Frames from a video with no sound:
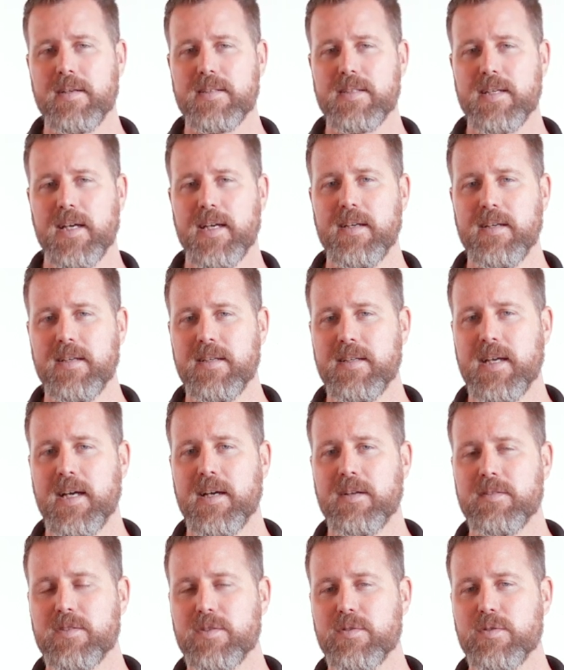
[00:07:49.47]
tighten
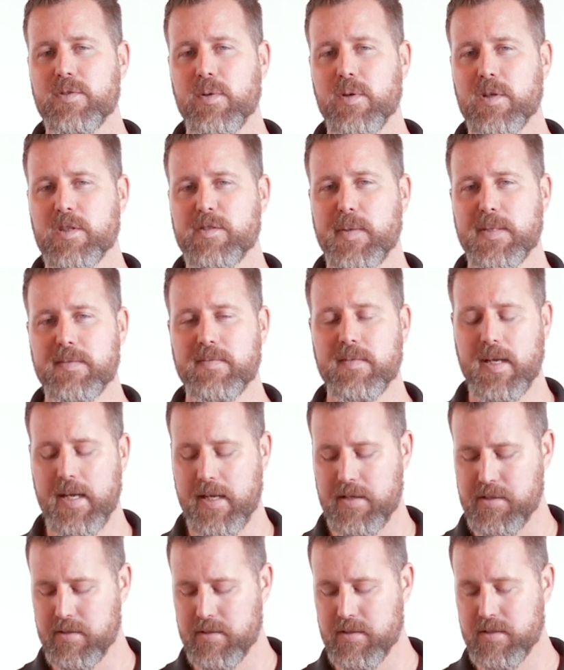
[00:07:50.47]
down to torque
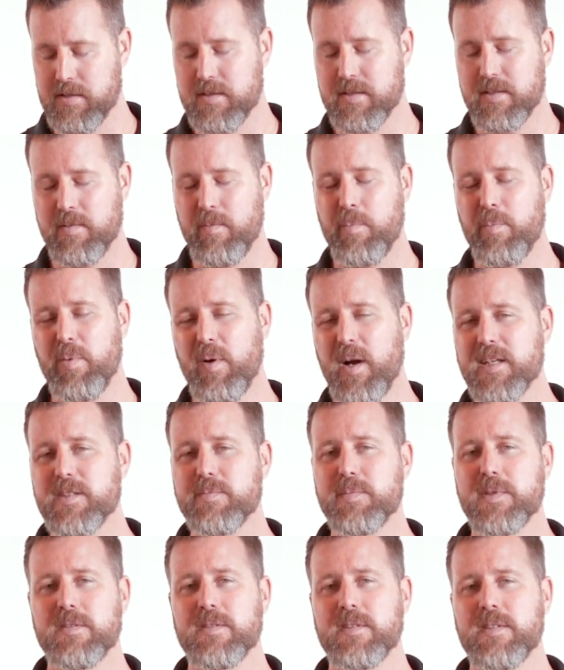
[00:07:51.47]
specifications of
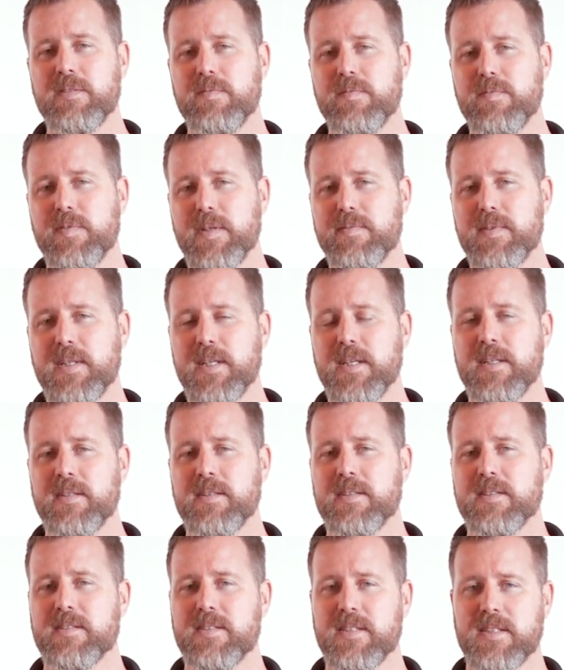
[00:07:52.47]
approximately
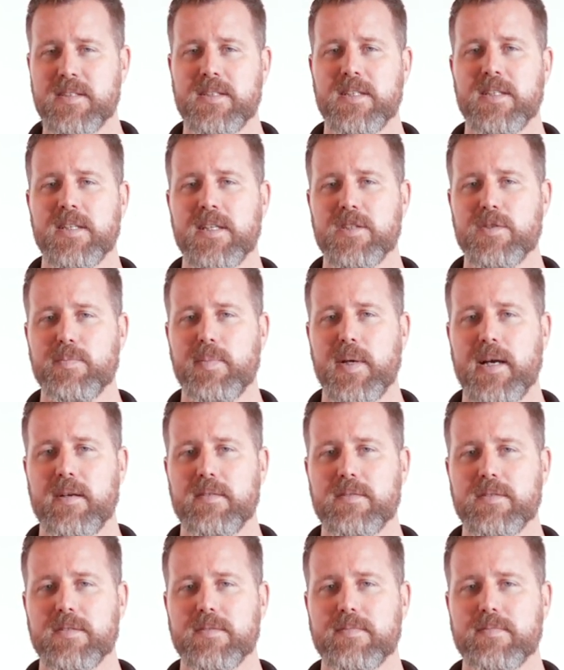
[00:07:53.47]
15 to 16
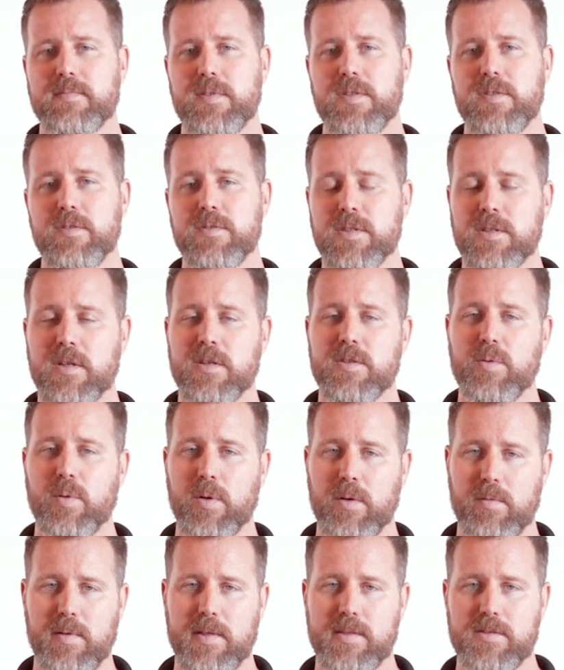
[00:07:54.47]
inch-pounds using our
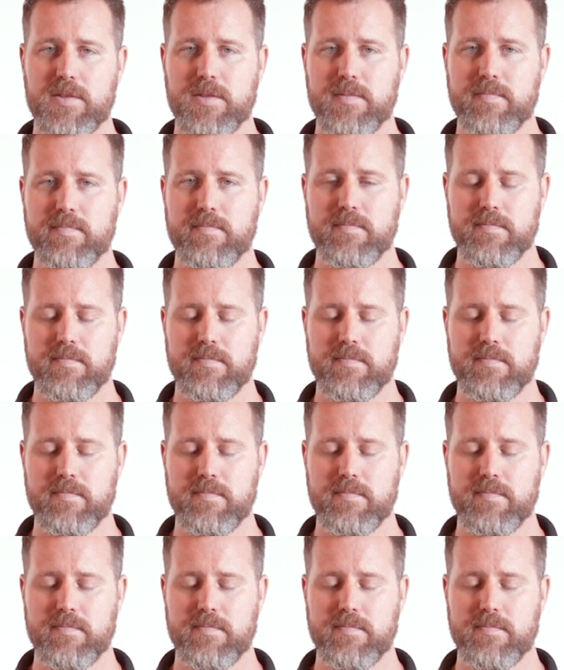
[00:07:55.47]
torque wrench.